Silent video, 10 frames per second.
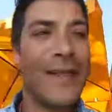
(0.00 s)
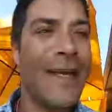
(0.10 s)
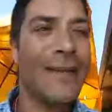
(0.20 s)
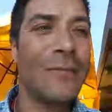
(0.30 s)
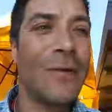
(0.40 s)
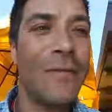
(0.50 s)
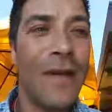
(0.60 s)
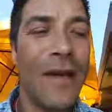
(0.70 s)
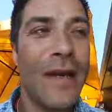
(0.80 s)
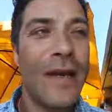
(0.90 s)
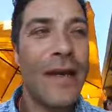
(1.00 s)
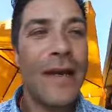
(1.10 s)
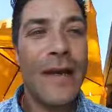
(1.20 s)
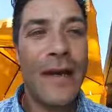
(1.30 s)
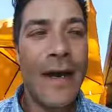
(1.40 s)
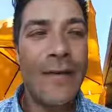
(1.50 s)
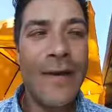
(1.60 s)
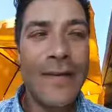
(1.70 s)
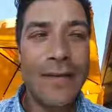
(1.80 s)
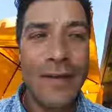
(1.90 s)
a cleanse, but I've
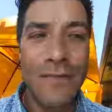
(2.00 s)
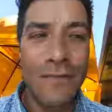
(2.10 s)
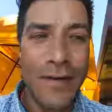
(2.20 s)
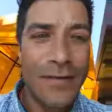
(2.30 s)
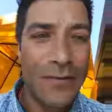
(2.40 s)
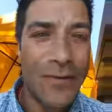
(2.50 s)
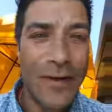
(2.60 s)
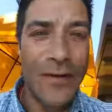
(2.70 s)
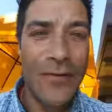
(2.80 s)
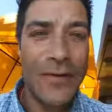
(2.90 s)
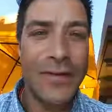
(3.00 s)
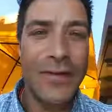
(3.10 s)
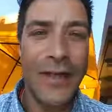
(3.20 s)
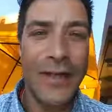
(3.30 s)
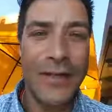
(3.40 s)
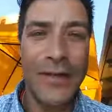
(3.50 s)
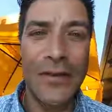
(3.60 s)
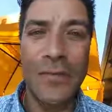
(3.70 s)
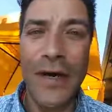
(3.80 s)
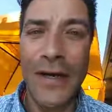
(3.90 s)
had several friends already notice changes in
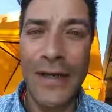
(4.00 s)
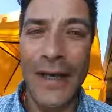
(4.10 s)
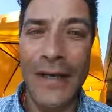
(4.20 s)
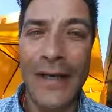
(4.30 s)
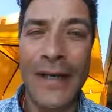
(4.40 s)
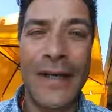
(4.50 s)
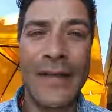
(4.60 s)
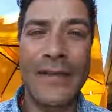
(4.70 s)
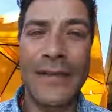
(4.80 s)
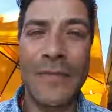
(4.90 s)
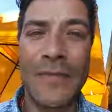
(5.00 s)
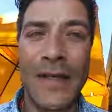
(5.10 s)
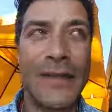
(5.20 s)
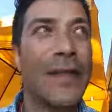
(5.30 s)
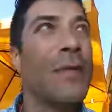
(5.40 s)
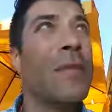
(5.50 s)
their body and in, in some things like they